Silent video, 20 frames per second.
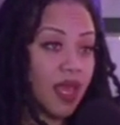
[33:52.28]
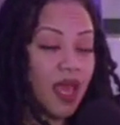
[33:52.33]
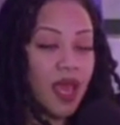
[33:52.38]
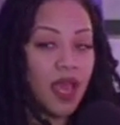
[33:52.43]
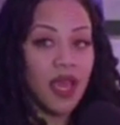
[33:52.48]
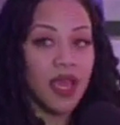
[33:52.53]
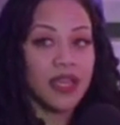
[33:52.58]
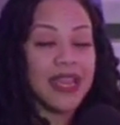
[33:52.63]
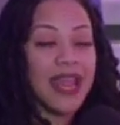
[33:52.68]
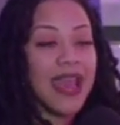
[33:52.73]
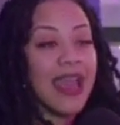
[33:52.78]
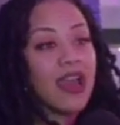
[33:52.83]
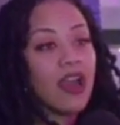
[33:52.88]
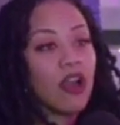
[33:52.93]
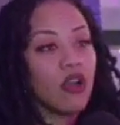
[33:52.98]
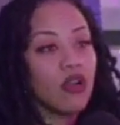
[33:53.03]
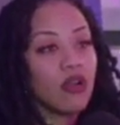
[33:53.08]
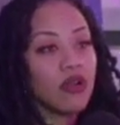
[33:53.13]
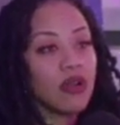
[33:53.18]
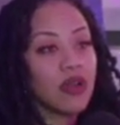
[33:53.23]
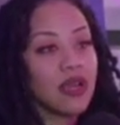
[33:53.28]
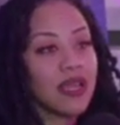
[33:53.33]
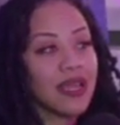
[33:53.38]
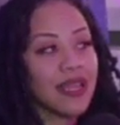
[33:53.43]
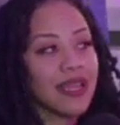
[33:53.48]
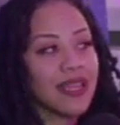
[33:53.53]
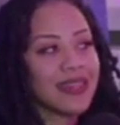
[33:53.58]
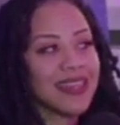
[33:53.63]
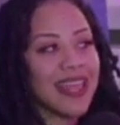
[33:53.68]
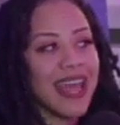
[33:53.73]
Now,
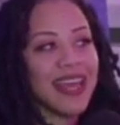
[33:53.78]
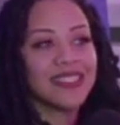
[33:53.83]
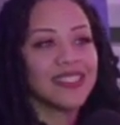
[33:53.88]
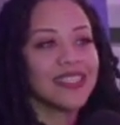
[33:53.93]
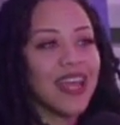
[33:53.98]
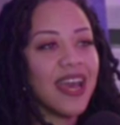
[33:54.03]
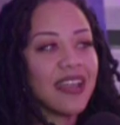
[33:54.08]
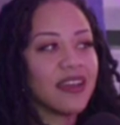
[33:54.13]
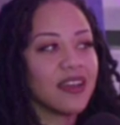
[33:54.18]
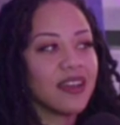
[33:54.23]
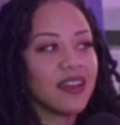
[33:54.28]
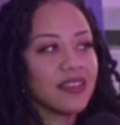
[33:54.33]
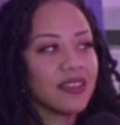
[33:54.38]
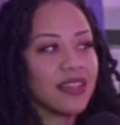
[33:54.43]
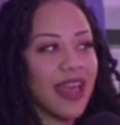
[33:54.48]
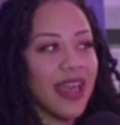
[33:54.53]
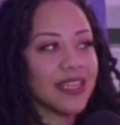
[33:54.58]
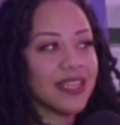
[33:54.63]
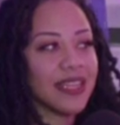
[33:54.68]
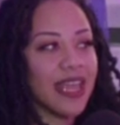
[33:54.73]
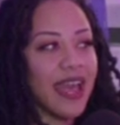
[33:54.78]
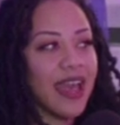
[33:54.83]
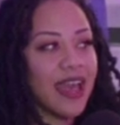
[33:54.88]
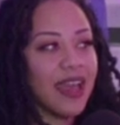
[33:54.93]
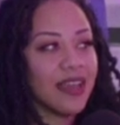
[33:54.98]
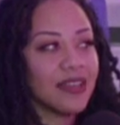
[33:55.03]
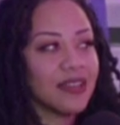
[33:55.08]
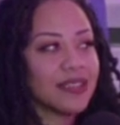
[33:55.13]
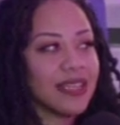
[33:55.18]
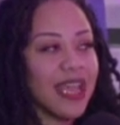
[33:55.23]
that's not
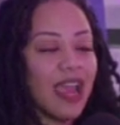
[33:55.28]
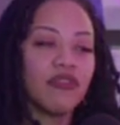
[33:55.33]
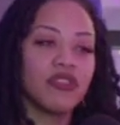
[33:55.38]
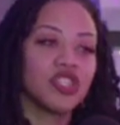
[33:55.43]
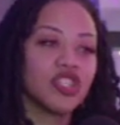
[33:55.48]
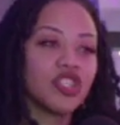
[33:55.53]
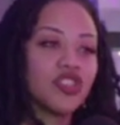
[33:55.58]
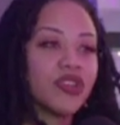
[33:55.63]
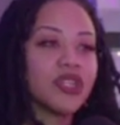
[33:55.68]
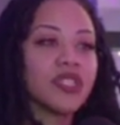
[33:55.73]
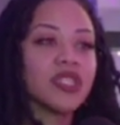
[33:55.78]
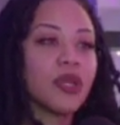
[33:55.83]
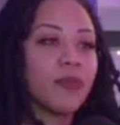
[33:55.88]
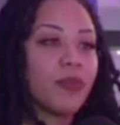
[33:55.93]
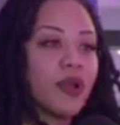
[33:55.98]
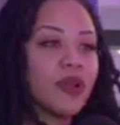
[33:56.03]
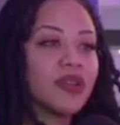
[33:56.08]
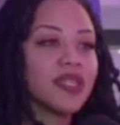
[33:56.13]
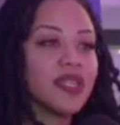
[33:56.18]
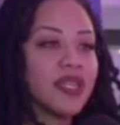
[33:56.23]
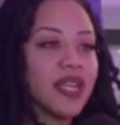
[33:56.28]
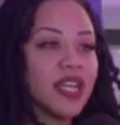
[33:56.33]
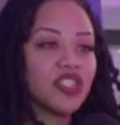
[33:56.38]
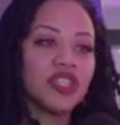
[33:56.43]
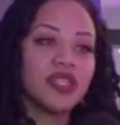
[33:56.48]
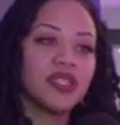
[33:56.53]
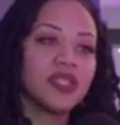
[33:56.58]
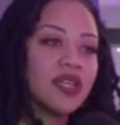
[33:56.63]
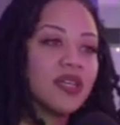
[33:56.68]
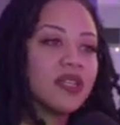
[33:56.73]
that restricts the person that
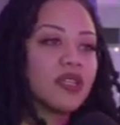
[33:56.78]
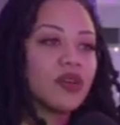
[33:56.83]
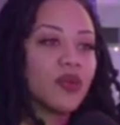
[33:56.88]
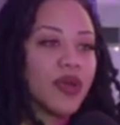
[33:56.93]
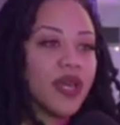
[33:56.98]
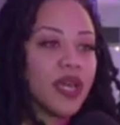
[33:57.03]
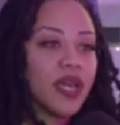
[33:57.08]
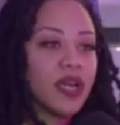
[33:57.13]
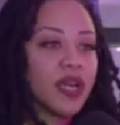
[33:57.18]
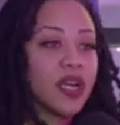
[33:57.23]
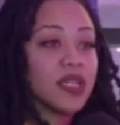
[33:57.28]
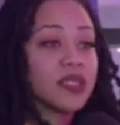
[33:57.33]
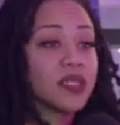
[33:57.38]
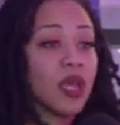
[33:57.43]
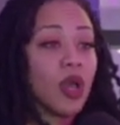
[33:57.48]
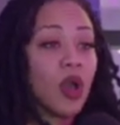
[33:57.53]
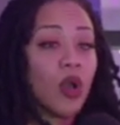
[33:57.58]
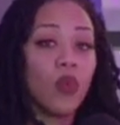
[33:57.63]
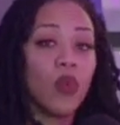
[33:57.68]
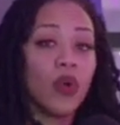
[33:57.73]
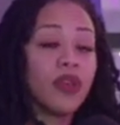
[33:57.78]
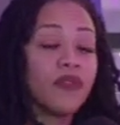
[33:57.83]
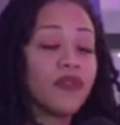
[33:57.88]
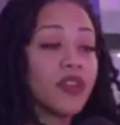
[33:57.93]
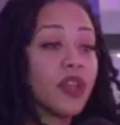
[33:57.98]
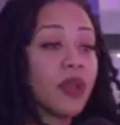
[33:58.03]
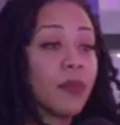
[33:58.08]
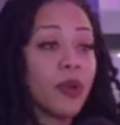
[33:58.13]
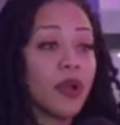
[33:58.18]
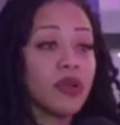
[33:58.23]
you're dealing with. Because what if
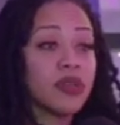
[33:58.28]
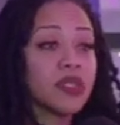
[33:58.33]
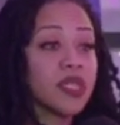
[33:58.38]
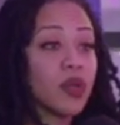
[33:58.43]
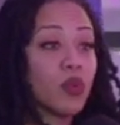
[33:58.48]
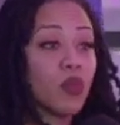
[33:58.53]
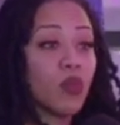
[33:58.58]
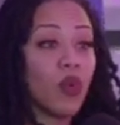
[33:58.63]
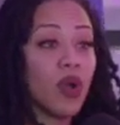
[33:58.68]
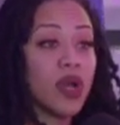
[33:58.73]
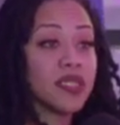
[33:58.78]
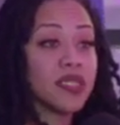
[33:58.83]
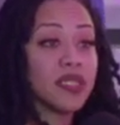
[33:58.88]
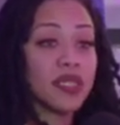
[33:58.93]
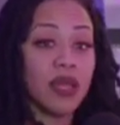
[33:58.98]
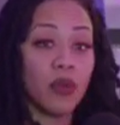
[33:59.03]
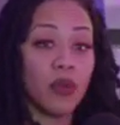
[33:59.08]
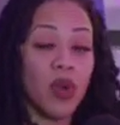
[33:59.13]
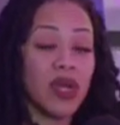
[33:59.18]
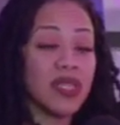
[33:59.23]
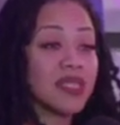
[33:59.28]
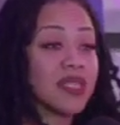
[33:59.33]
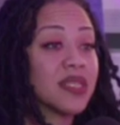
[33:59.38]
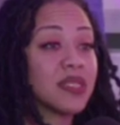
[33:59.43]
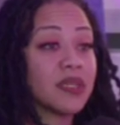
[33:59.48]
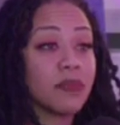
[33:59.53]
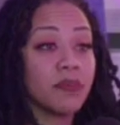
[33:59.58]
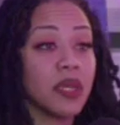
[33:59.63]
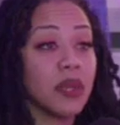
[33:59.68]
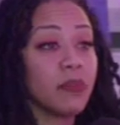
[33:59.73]
your person wants it
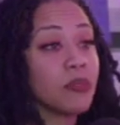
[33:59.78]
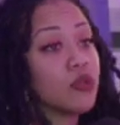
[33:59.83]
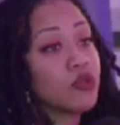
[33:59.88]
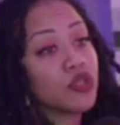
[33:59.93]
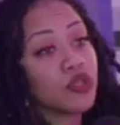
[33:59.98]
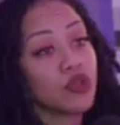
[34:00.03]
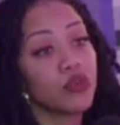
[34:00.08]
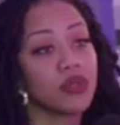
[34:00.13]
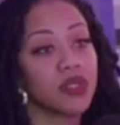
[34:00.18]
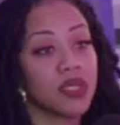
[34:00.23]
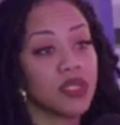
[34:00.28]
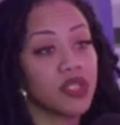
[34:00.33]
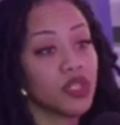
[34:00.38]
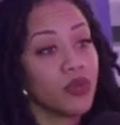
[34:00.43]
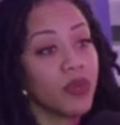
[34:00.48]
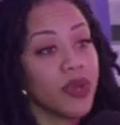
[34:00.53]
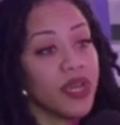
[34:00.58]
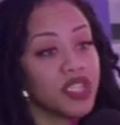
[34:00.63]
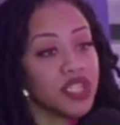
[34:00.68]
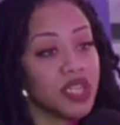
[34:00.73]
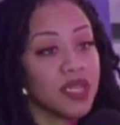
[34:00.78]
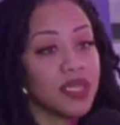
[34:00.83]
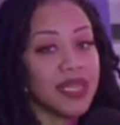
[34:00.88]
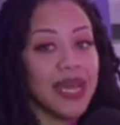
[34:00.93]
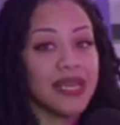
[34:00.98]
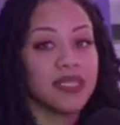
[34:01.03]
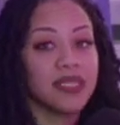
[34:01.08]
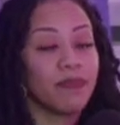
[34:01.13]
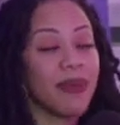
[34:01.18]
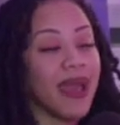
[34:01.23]
to be a mutual situation?
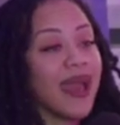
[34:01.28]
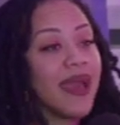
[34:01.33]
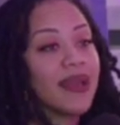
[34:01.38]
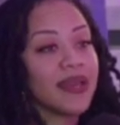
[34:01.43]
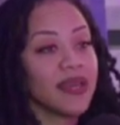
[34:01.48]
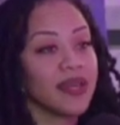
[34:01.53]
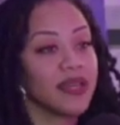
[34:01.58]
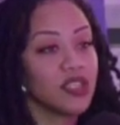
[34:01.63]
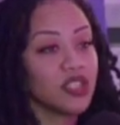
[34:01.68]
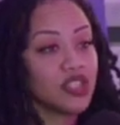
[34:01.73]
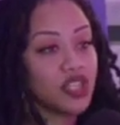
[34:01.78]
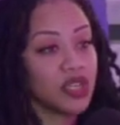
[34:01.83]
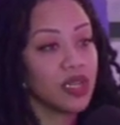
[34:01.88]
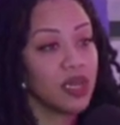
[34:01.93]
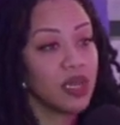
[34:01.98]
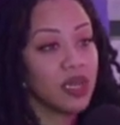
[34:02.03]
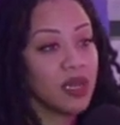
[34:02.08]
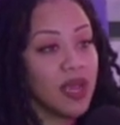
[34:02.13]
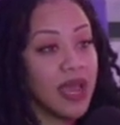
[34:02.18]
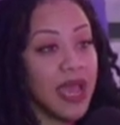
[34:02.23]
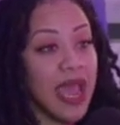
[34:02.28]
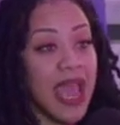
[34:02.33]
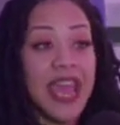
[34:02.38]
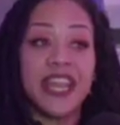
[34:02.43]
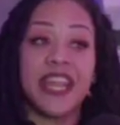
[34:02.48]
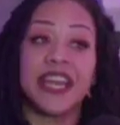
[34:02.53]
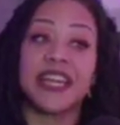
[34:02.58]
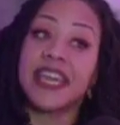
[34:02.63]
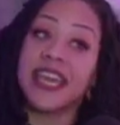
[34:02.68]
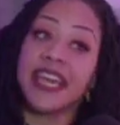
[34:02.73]
That's baggage. Yeah,
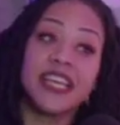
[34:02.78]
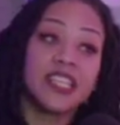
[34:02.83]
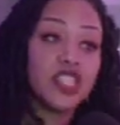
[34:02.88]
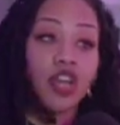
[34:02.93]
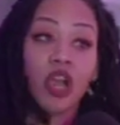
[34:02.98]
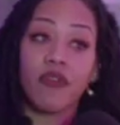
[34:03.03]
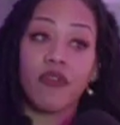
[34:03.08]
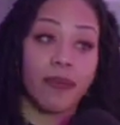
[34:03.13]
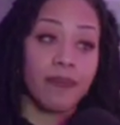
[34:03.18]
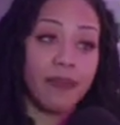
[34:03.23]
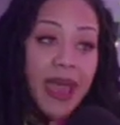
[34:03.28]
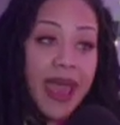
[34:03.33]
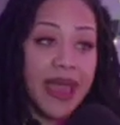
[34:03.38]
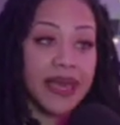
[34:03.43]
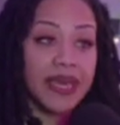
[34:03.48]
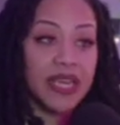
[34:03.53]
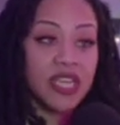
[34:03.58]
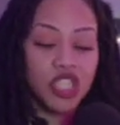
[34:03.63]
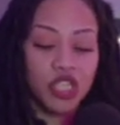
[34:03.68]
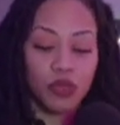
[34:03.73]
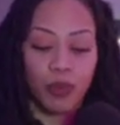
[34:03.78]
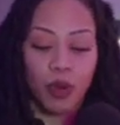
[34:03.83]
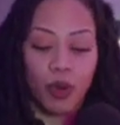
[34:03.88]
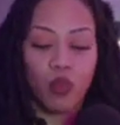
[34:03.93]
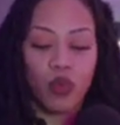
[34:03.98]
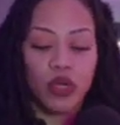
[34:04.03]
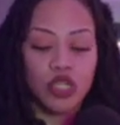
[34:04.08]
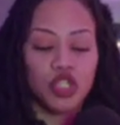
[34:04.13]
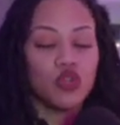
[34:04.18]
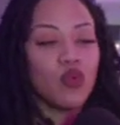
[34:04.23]
and the kids aren't baggage, but
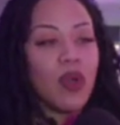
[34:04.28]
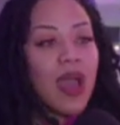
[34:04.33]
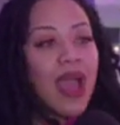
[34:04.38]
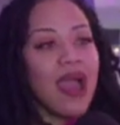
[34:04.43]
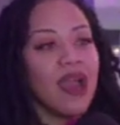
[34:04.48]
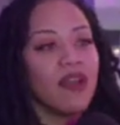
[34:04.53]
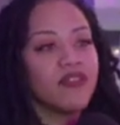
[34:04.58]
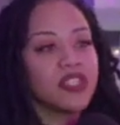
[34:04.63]
what you have is